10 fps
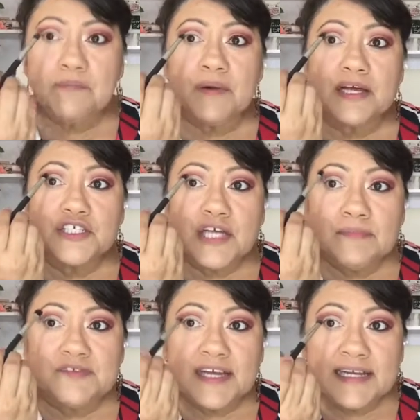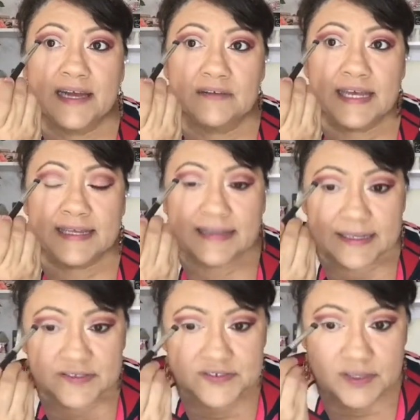brush upside down like
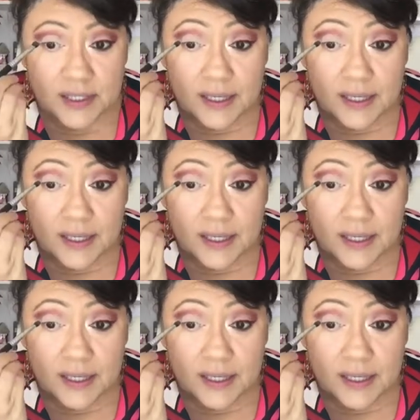this